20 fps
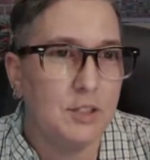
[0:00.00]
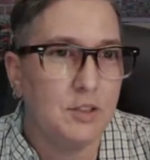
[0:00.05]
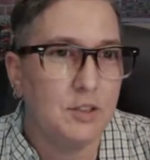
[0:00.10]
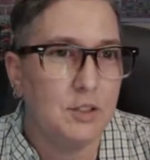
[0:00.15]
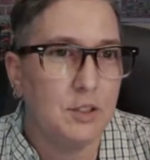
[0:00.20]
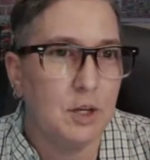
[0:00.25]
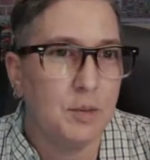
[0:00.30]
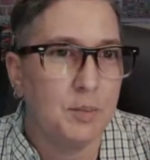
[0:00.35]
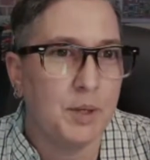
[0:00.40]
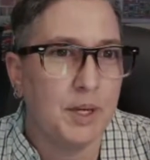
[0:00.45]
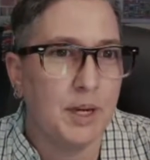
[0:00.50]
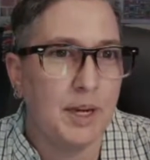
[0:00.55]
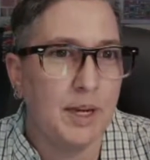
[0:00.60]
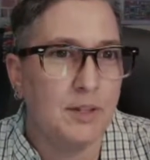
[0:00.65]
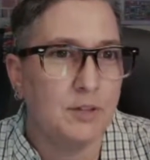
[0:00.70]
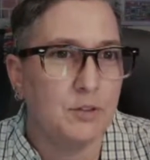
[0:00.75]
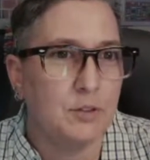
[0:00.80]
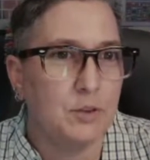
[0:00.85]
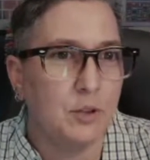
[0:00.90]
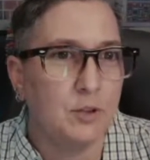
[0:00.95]
so I'm going to
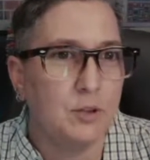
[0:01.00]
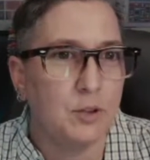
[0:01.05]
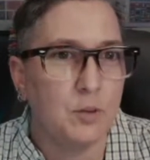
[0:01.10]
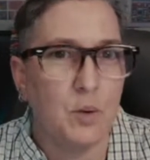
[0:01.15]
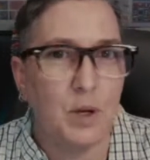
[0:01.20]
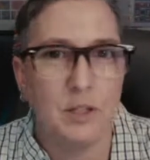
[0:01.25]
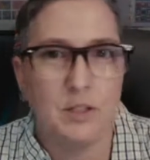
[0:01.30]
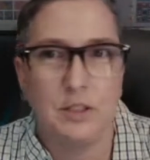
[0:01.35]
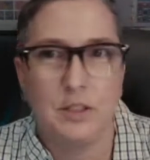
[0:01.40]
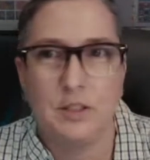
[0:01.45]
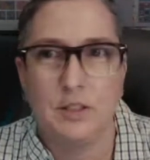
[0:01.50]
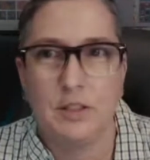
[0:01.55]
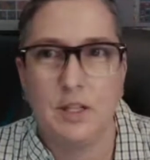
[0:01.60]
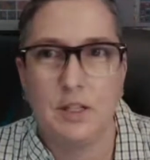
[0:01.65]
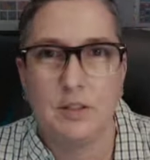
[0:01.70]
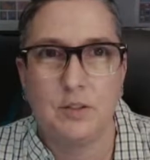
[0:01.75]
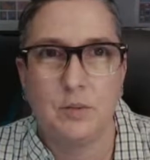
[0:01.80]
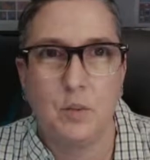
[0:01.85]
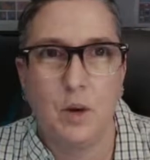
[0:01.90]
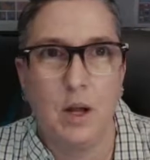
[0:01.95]
answer those questions
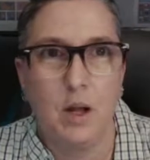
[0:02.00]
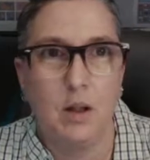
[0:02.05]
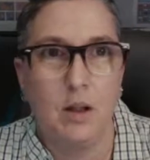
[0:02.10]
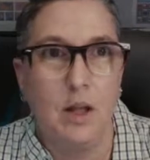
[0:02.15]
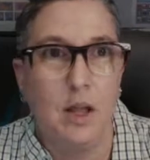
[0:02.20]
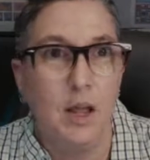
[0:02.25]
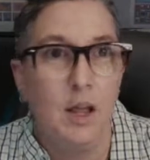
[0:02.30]
as well.